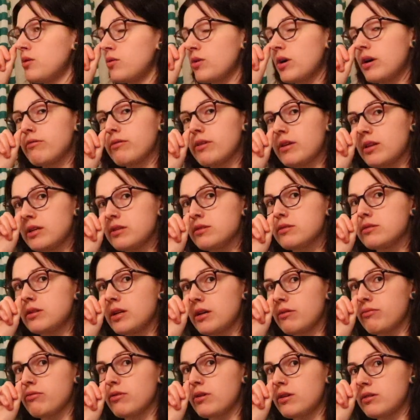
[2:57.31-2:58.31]
Where everything's
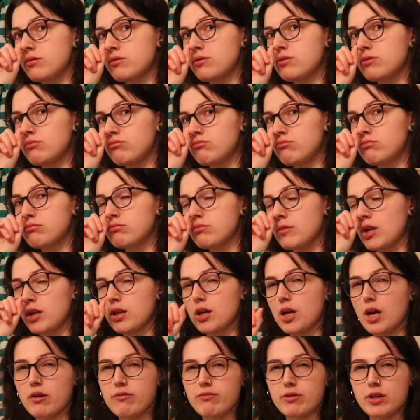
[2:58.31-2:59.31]
different.
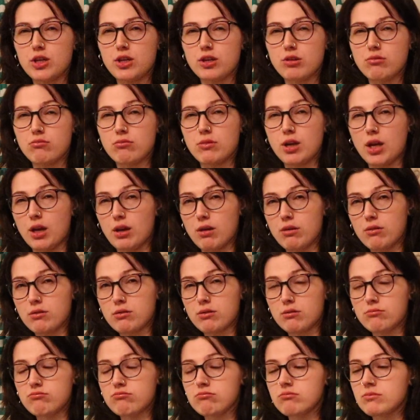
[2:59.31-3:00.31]
Like having it unique.
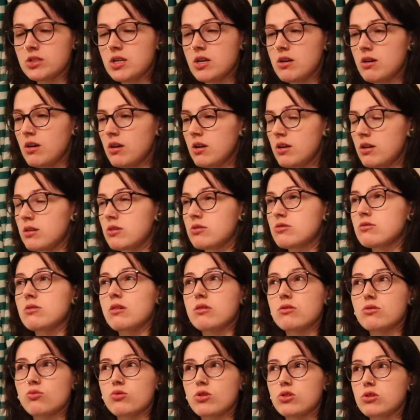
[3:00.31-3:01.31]
That's
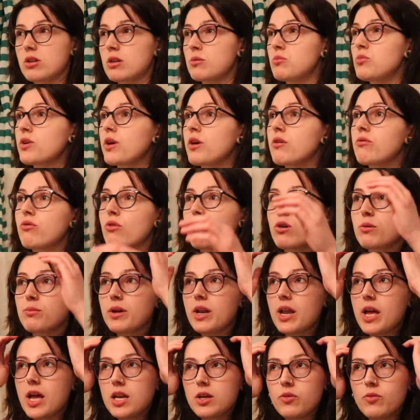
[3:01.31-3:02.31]
not the word that I'm looking for,
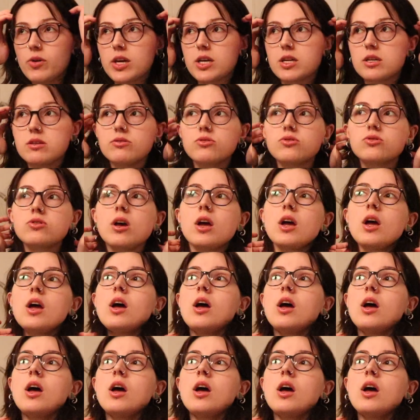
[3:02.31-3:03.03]
but anyways.